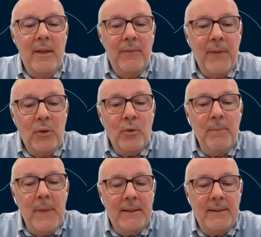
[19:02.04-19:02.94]

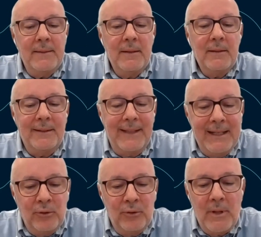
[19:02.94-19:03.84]
stores
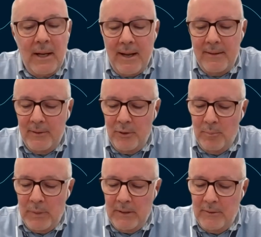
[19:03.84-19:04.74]

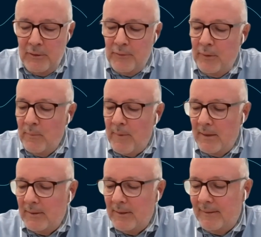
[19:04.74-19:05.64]
portfolio.
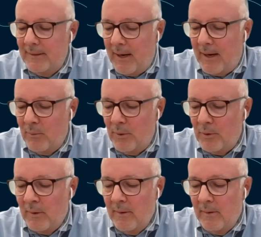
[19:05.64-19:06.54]
So there's a
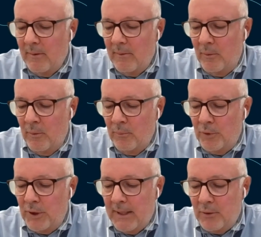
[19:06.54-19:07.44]
natural mix in
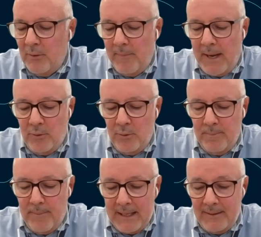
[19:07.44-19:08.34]
individual plans that
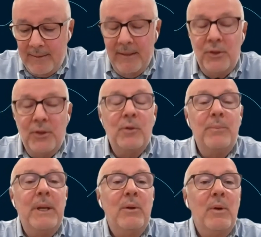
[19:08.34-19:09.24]
translates
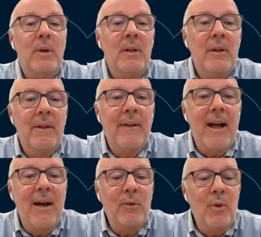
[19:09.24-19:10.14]
into a
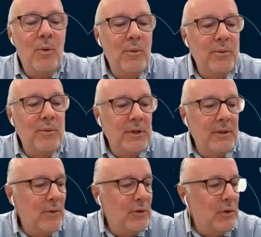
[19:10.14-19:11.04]
much
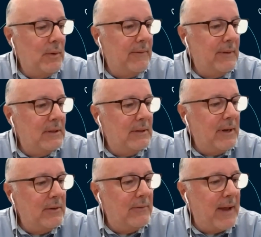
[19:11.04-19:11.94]
higher
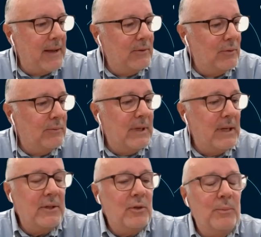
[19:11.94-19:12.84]
average ticket
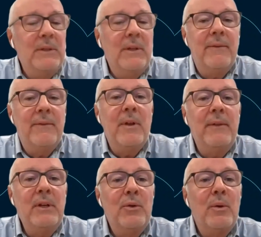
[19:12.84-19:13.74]
across
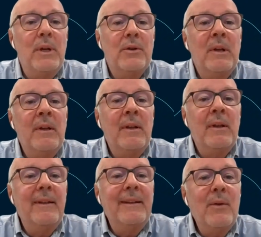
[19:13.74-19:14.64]
2023
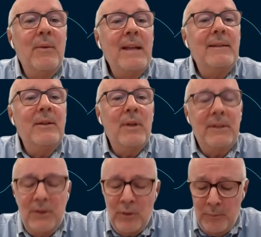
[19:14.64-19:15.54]
compared to what we've seen
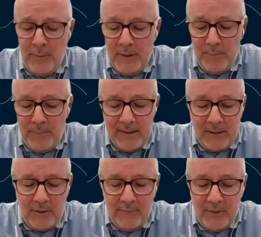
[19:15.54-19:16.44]
in 2022.